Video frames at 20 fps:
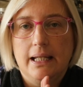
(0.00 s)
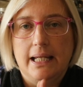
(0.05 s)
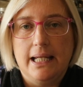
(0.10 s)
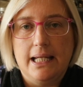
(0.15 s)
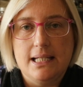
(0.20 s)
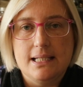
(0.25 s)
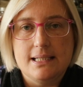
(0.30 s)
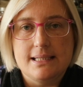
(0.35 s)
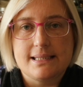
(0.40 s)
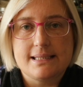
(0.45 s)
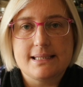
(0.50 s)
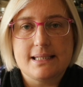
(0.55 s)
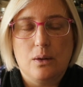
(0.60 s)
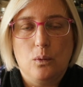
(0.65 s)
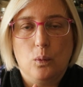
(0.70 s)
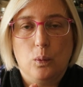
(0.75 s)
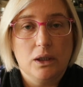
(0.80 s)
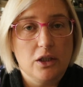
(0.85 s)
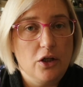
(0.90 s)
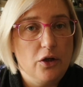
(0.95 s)
is
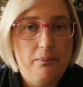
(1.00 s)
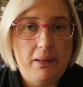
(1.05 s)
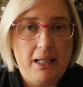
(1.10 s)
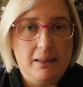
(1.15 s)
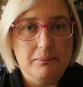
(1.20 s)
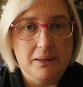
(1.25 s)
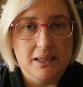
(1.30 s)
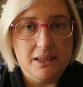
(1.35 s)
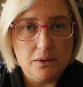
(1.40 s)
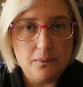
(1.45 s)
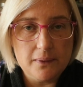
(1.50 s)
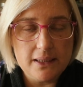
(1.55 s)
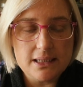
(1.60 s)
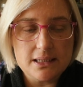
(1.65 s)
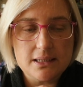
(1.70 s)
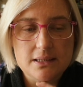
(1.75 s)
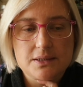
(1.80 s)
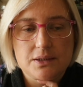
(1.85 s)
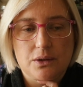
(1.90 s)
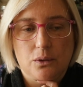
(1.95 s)
Willow Made Me Do It,
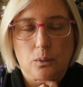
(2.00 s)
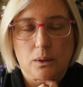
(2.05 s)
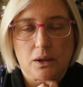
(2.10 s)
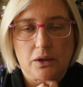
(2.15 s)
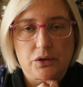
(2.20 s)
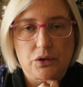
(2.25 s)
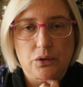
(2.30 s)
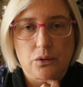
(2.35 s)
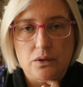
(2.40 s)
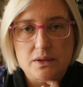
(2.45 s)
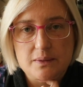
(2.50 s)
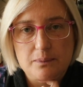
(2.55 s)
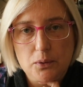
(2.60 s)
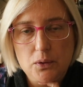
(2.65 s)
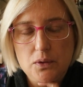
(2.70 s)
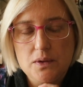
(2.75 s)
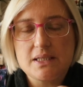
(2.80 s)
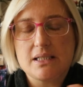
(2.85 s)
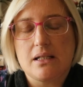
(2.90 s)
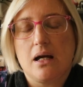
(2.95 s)
so Willow Talks
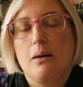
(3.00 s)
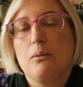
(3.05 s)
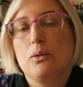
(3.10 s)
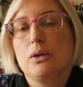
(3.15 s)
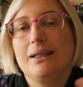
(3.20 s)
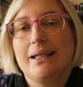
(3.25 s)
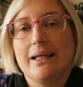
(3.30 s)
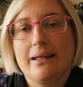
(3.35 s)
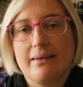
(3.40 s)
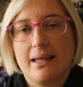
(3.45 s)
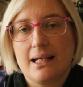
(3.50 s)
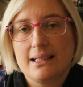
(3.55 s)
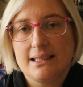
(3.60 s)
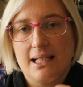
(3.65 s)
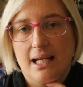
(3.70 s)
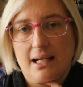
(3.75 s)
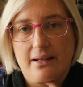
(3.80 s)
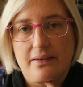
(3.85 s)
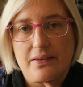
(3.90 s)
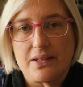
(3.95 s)
Books. I will link that
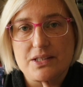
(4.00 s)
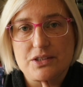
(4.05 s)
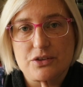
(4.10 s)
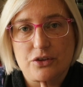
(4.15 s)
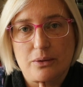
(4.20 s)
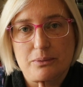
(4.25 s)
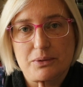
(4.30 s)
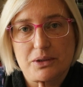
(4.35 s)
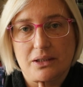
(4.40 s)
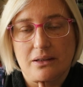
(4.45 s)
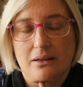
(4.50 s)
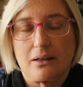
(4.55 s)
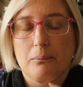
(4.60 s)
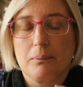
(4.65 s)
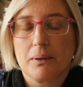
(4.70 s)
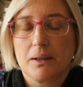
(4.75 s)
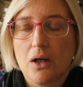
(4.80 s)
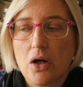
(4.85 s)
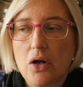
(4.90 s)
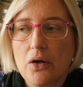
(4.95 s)
down in the description
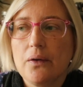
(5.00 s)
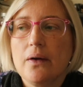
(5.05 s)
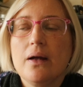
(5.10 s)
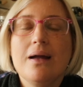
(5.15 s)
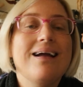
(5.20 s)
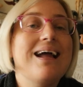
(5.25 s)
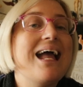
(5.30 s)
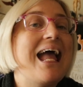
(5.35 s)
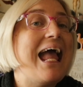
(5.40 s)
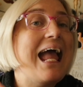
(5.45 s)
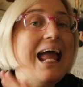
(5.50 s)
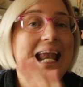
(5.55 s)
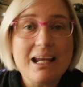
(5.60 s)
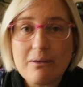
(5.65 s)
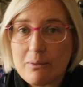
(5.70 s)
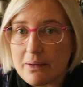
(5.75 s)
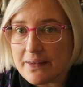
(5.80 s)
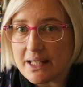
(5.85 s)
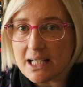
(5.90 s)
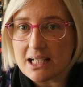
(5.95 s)
below.
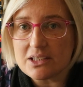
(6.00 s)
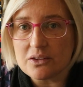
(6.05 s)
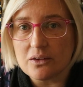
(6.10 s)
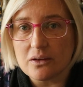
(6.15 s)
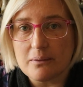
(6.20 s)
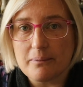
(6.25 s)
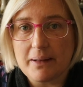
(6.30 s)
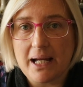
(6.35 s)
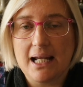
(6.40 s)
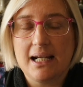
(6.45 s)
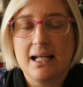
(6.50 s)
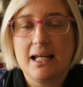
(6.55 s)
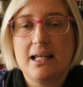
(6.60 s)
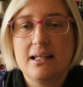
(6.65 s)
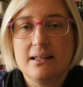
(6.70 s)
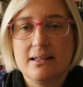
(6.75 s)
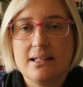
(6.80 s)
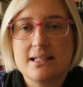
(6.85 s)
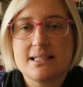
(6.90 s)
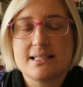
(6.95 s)
Anyone that I talk about
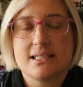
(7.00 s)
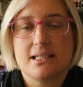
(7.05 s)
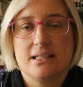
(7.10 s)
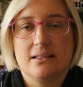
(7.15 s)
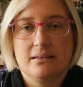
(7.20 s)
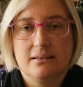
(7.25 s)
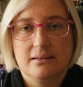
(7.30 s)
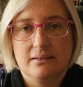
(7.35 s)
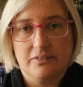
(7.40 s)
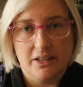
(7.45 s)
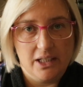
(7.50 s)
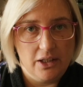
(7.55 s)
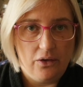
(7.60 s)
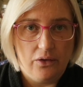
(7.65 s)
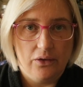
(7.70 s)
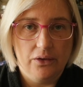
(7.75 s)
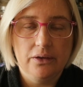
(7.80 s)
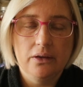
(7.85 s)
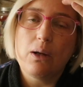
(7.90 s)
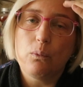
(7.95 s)
in this video
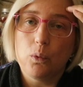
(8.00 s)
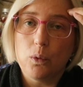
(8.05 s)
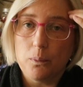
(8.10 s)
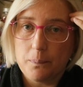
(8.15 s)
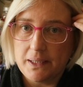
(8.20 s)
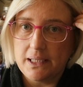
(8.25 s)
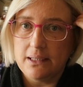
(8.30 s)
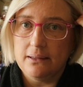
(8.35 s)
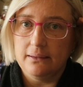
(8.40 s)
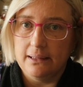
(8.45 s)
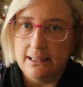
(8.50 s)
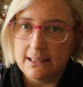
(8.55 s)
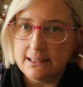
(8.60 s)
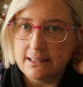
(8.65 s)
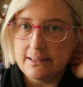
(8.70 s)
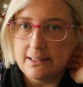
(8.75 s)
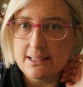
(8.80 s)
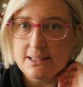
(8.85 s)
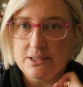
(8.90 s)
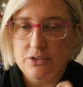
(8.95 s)
will be linked
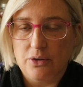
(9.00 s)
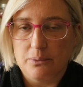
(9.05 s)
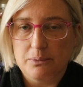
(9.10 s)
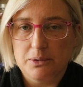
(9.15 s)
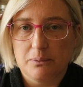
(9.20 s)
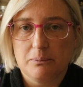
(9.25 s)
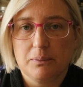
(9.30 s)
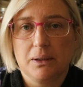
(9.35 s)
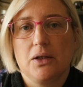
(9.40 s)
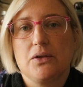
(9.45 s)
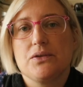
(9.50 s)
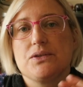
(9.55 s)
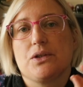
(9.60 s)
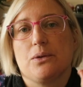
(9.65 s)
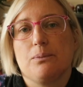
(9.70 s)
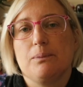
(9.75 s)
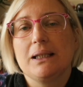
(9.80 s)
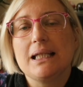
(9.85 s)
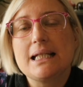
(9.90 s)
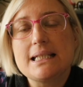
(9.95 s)
in the description below. So
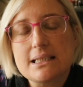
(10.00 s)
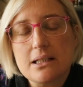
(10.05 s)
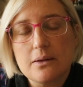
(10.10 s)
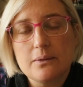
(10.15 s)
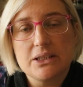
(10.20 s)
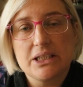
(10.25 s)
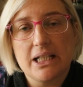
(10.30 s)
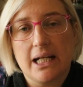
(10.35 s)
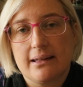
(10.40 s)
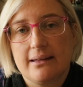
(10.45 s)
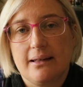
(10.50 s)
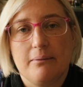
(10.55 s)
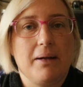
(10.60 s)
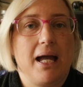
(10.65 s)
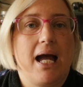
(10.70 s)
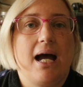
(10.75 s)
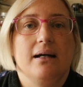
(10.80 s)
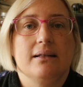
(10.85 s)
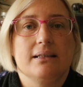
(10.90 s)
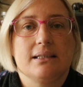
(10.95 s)
please go and check them
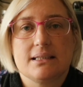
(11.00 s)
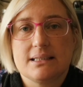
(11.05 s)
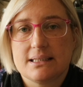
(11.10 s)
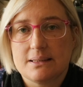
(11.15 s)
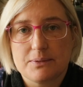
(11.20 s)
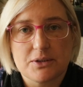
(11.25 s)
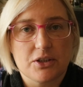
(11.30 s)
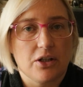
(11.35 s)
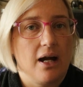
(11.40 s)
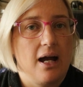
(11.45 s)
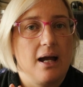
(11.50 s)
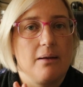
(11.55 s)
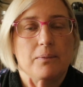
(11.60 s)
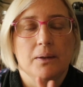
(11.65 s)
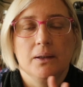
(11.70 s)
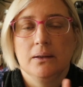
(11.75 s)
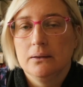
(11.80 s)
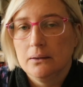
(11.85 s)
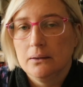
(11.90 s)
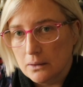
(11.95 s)
out, subscribe,
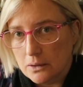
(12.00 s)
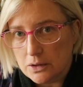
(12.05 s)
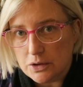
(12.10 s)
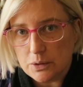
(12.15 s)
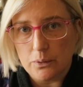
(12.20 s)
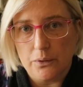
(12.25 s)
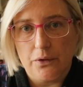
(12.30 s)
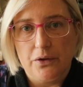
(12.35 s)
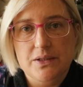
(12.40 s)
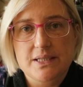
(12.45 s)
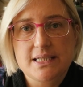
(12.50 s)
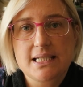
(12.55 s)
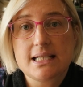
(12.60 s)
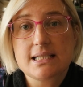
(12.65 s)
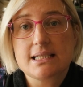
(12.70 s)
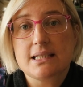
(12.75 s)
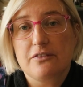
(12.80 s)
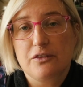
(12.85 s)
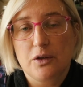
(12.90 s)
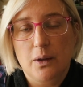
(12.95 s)
do all those
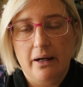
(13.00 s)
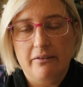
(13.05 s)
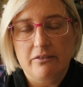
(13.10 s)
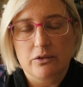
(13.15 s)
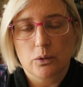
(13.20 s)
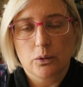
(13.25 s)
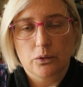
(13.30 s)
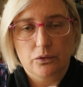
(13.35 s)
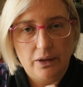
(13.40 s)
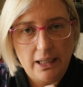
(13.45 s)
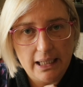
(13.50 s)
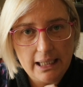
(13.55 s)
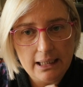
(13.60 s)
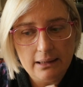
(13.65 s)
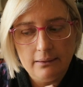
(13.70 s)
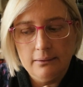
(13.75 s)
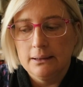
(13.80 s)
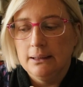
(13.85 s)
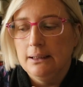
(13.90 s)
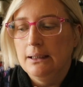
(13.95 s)
things if you haven't already.
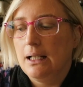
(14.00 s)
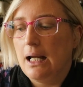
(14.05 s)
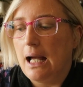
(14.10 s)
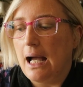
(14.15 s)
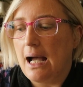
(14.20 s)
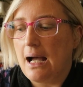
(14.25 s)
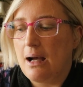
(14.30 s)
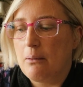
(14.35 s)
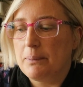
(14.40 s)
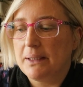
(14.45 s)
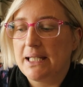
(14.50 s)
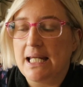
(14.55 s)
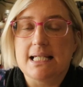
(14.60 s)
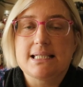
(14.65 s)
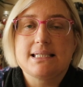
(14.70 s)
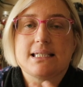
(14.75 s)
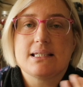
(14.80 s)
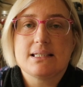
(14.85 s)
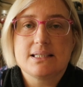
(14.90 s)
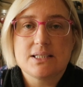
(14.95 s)
Um, but
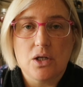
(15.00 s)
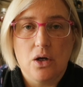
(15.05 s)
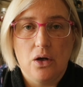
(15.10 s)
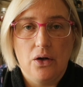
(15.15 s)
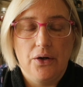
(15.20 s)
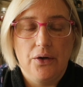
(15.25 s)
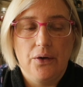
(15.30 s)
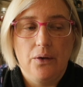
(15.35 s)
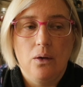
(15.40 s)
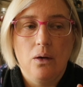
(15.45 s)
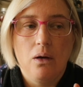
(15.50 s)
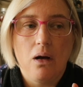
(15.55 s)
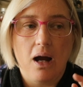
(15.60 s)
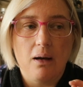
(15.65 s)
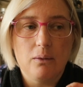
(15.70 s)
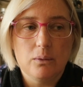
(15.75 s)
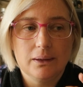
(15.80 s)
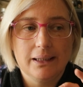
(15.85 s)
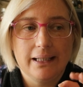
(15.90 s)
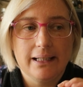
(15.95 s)
yes, so I
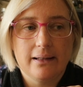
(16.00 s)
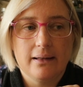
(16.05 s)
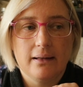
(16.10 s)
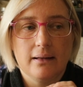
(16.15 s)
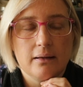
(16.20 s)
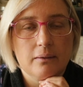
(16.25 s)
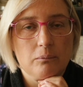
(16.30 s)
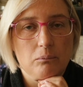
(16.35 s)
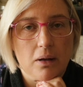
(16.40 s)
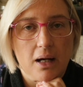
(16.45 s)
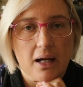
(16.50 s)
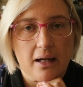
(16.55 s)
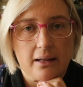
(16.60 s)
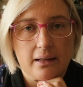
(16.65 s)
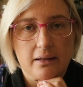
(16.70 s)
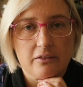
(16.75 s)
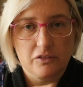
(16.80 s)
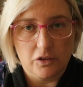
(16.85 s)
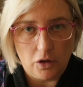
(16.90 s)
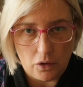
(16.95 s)
will link
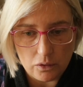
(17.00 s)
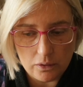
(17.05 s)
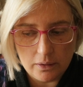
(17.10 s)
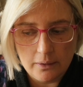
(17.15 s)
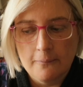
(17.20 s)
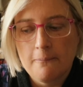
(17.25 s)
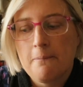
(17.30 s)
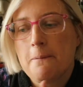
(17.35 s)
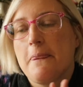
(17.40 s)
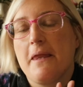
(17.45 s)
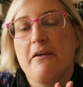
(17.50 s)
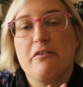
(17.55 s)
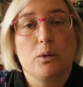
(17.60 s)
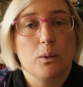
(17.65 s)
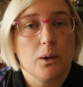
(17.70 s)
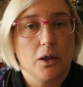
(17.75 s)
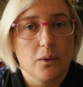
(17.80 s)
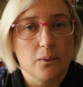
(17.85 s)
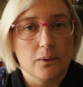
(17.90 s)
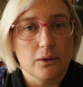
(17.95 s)
my vlog if you
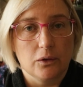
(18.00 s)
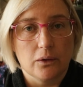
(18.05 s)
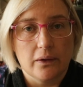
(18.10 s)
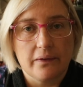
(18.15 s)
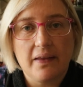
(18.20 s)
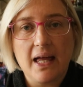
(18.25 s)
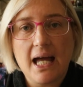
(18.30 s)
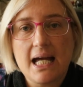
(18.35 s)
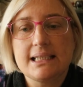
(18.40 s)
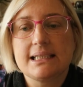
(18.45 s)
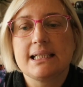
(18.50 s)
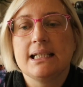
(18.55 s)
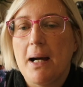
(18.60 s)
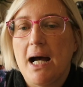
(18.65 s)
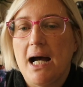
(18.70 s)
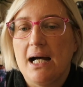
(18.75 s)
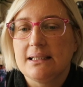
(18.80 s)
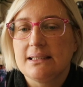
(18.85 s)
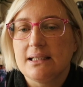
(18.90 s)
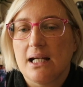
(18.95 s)
want to go and look at that.
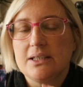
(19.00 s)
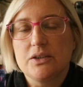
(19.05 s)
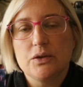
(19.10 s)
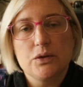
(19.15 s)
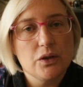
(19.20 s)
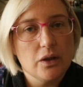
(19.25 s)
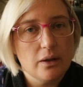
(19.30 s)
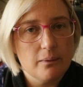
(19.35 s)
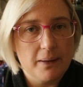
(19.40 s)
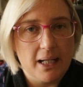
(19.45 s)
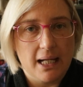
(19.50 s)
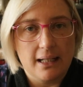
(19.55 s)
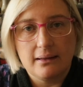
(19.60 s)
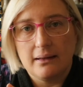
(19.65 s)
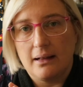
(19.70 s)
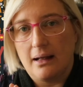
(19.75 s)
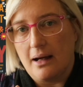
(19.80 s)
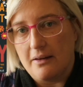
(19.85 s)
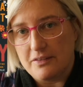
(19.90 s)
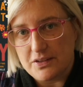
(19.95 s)
But I do talk about
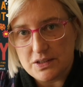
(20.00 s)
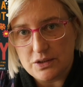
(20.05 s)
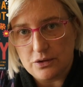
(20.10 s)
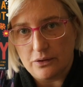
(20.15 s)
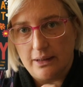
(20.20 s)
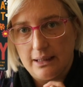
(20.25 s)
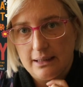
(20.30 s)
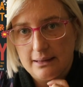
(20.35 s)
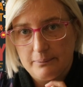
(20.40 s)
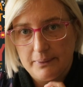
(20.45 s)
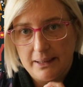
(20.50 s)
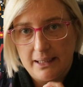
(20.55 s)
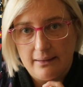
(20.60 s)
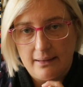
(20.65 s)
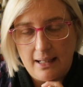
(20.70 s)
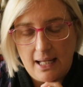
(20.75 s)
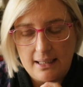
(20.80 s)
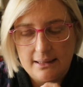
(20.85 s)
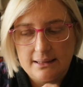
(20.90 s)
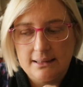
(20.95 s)
After Story a little bit in
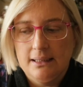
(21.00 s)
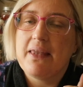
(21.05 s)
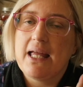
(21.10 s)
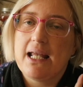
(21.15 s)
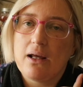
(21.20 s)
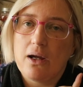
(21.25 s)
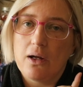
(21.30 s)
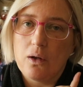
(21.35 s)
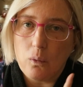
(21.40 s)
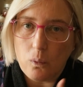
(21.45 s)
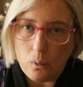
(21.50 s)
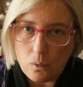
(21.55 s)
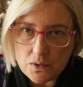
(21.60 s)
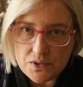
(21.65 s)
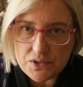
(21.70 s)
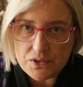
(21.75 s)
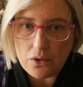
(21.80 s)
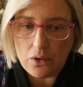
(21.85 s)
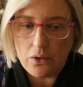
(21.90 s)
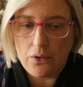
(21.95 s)
that. And then I
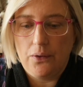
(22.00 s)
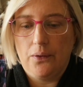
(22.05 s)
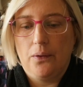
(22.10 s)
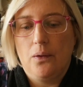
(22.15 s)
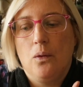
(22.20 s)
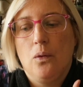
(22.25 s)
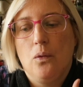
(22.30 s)
also